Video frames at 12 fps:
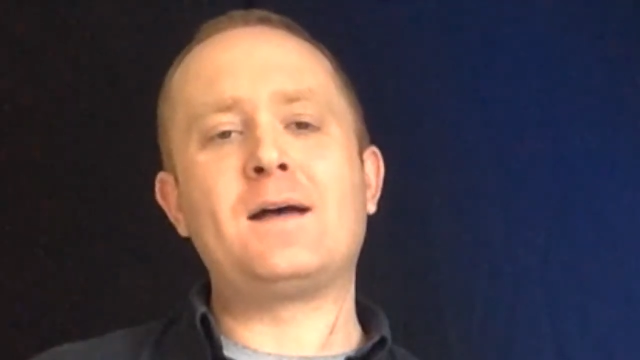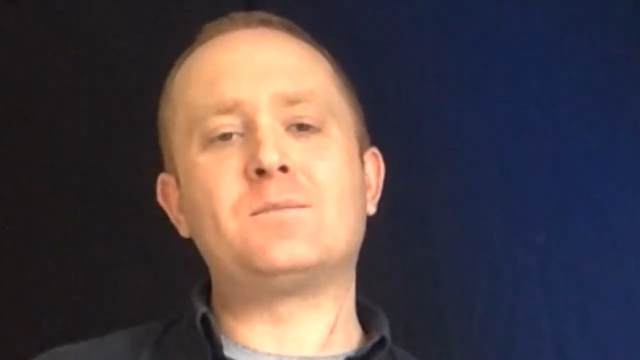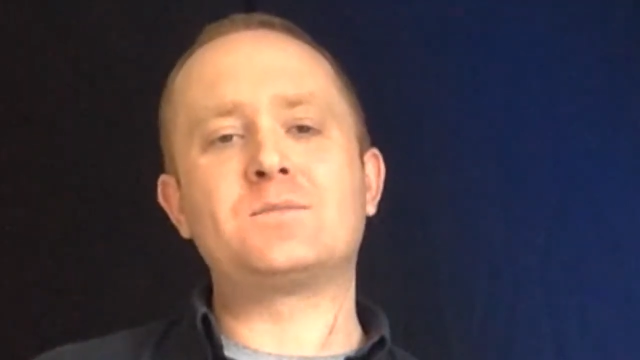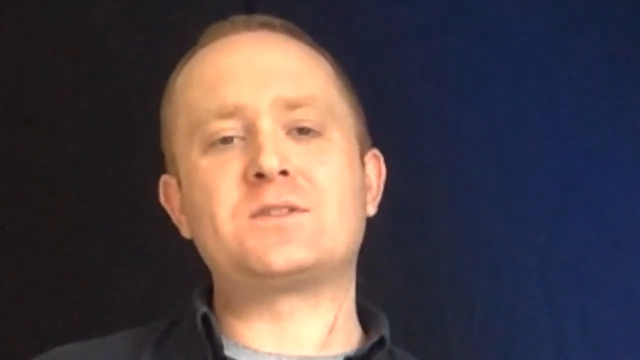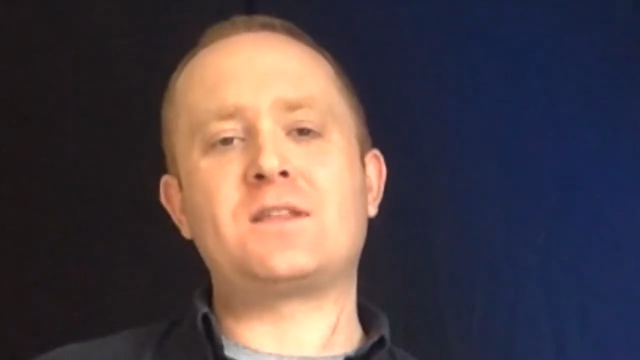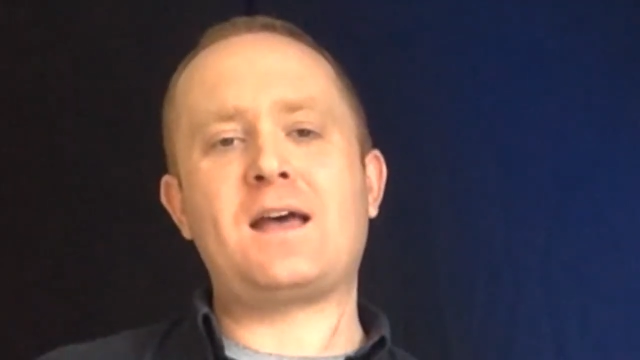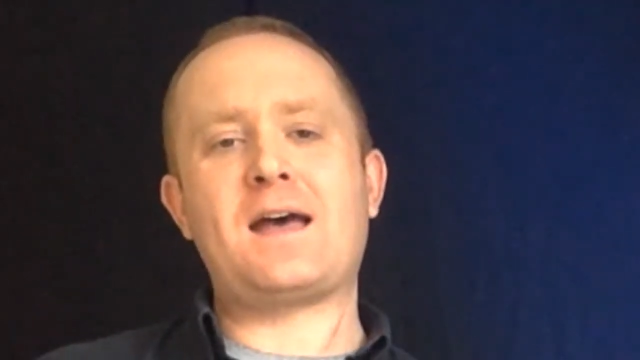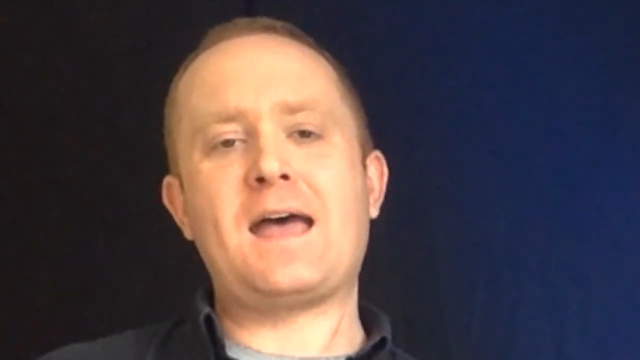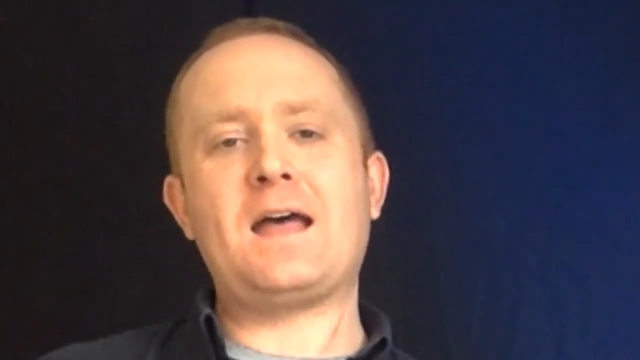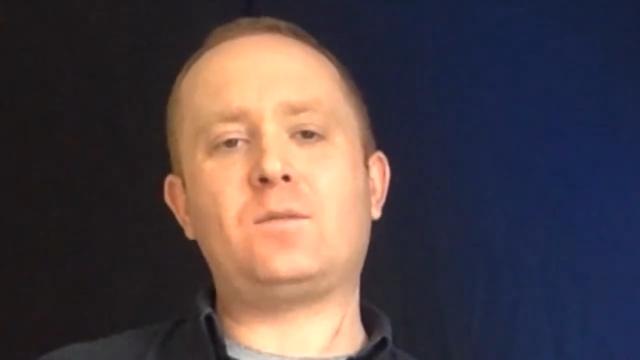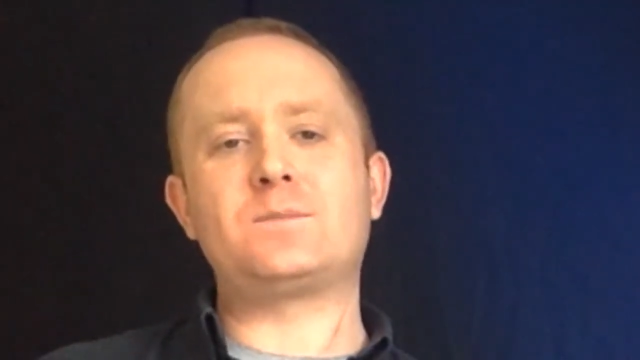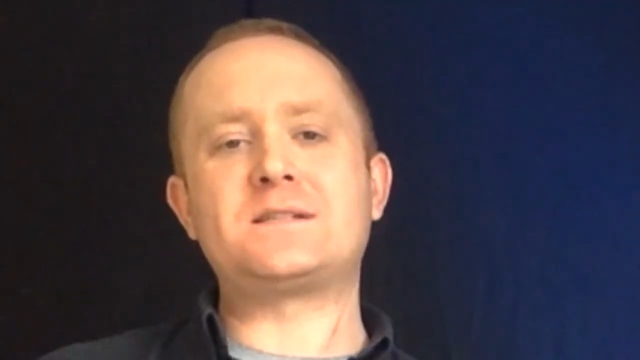so that
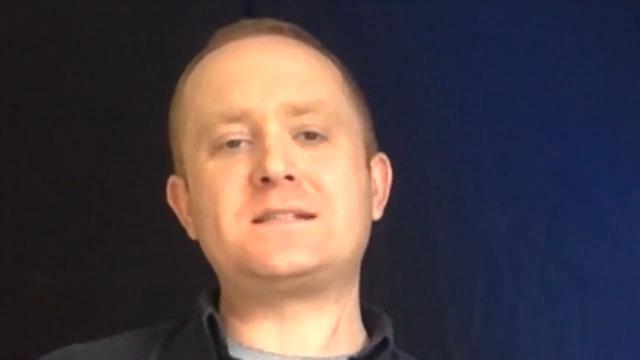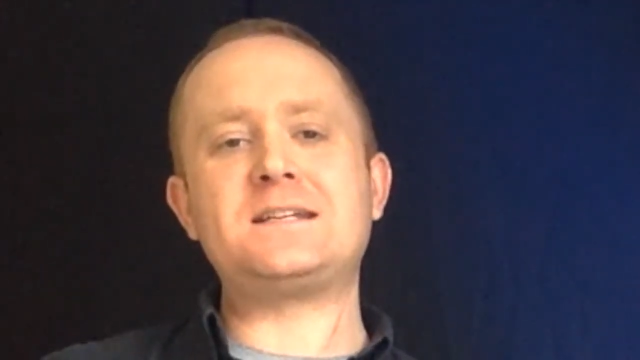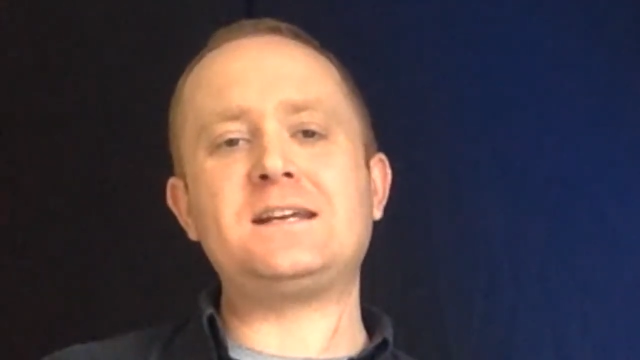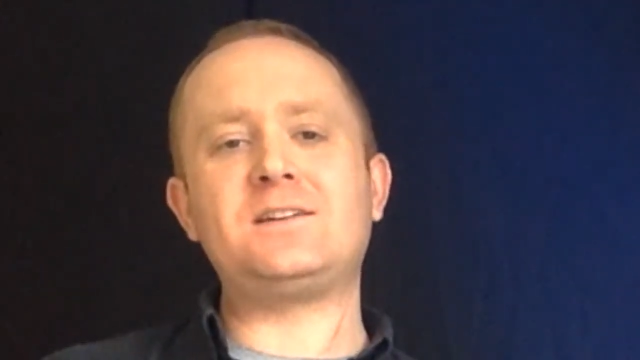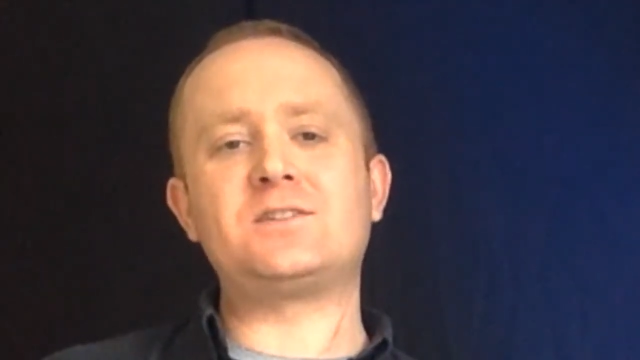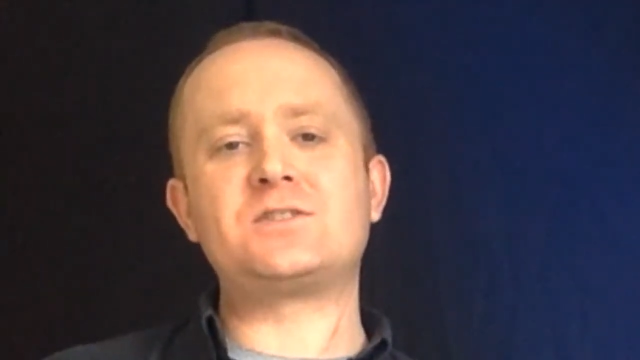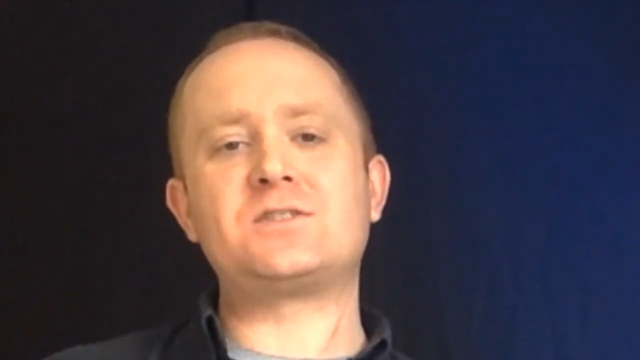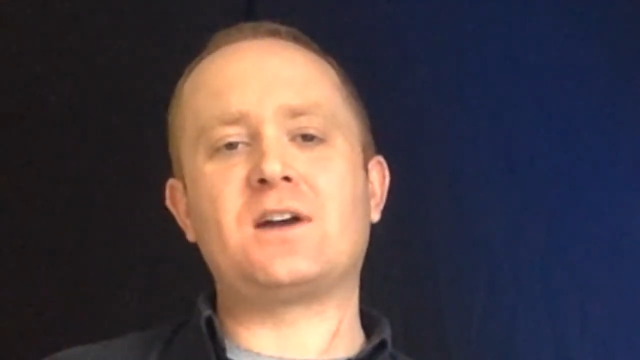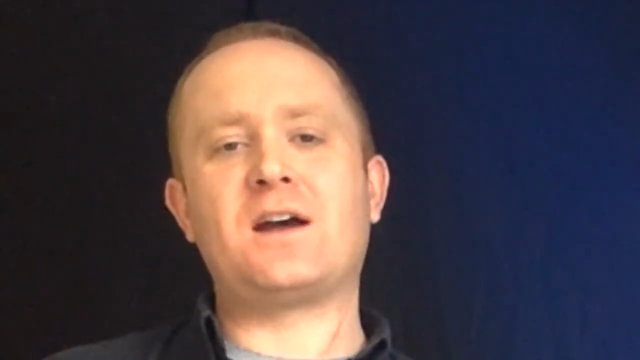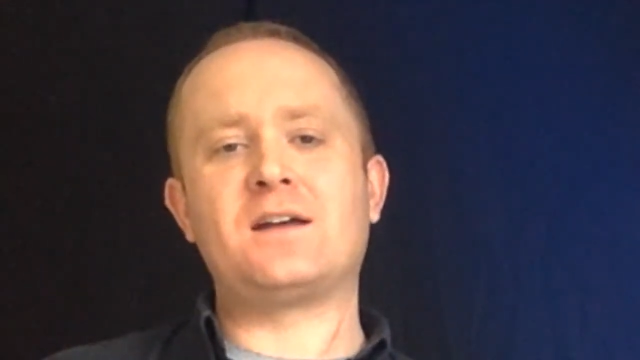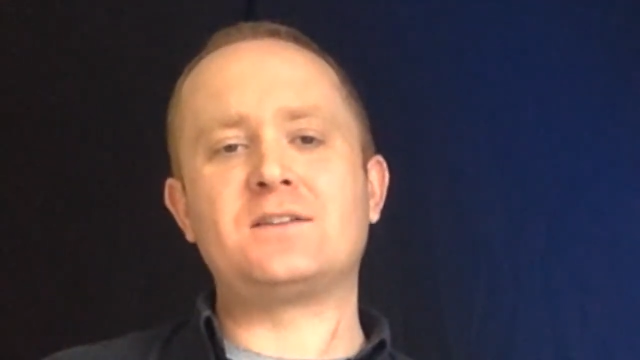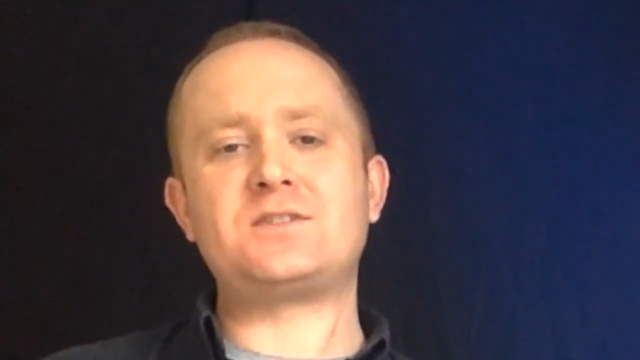helps teach
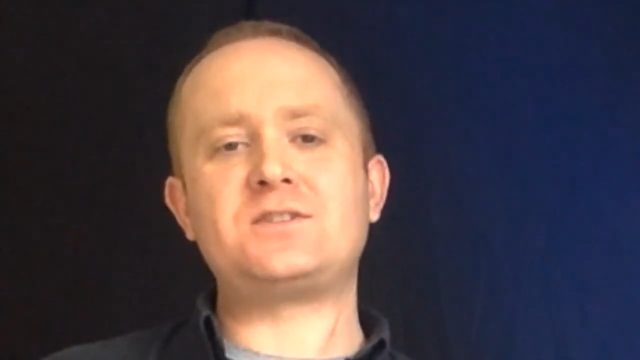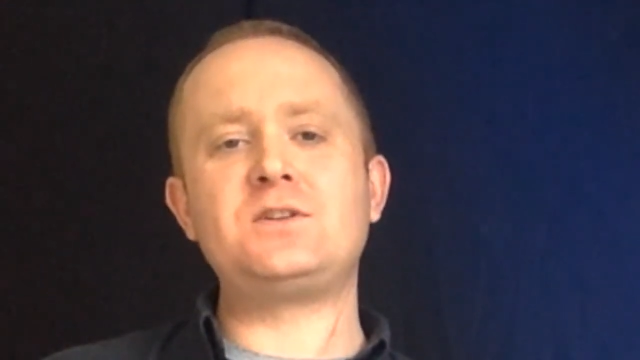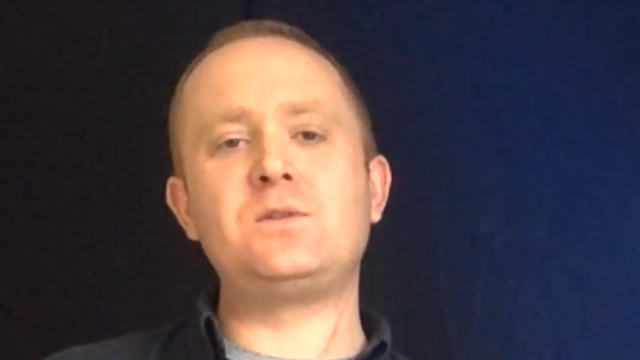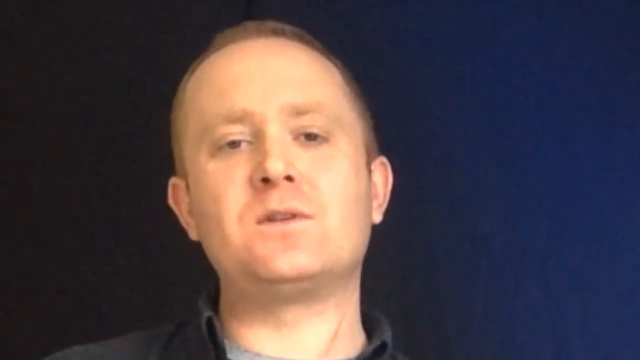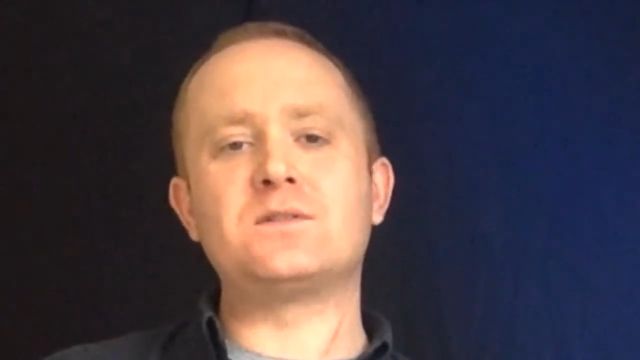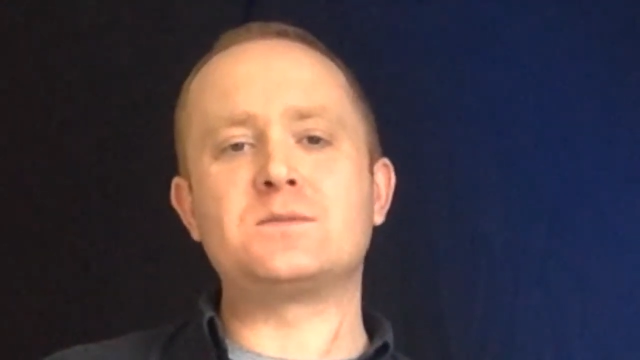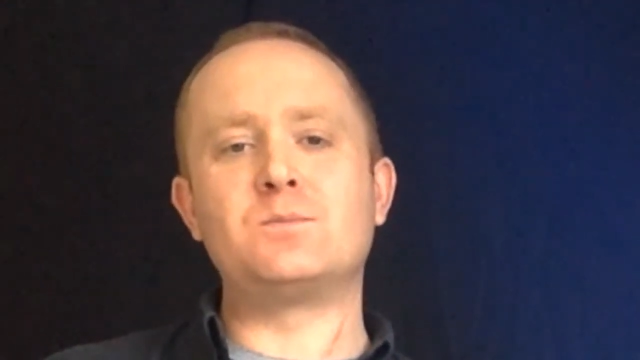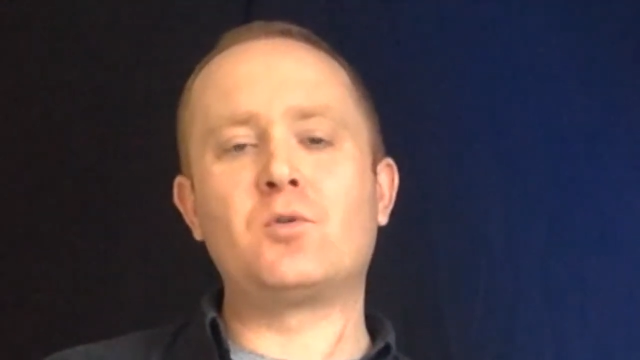students